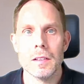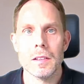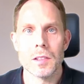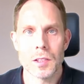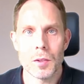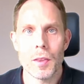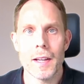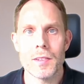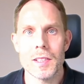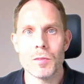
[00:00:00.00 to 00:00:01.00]
So
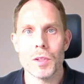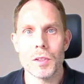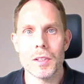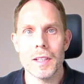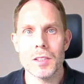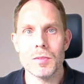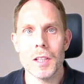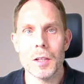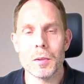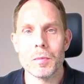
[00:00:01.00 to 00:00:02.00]
that's it for today's
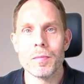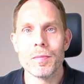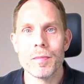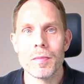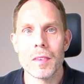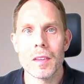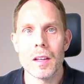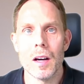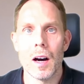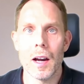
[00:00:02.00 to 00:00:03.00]
video.
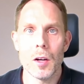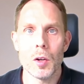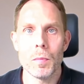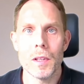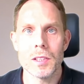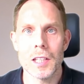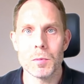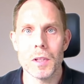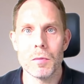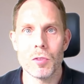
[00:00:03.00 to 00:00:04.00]
I hope this has
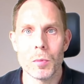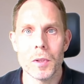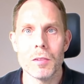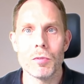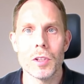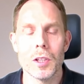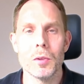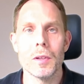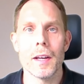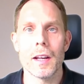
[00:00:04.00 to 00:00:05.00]
been informative for
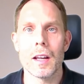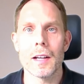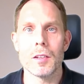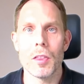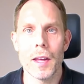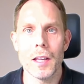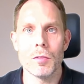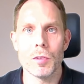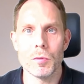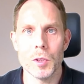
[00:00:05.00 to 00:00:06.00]
you, and I'd like to thank you
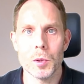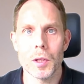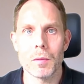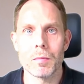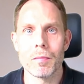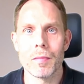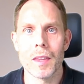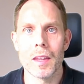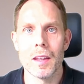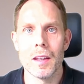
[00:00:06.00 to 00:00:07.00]
for
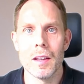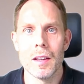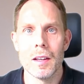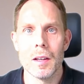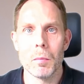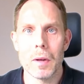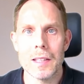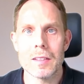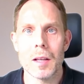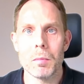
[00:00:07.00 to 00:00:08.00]
viewing.
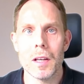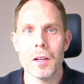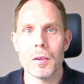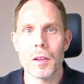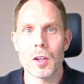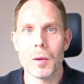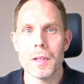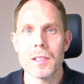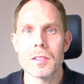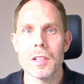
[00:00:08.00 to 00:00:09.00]
Please let me know in the
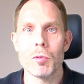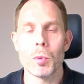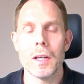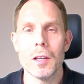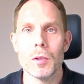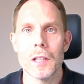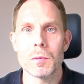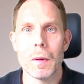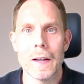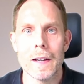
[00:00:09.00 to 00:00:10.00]
comments if we need to
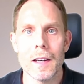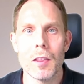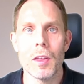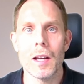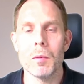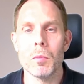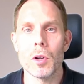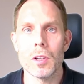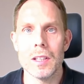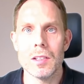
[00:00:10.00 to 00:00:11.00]
explain anything in
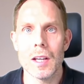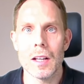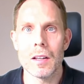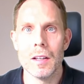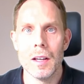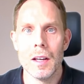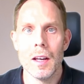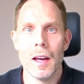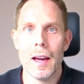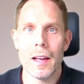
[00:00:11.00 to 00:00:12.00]
more detail
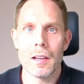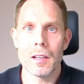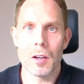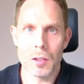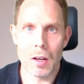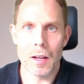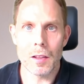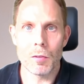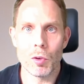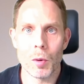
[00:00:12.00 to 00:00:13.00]
and how you like
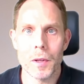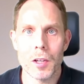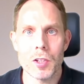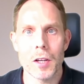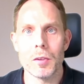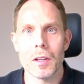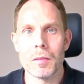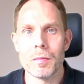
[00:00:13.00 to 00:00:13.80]
the format in general.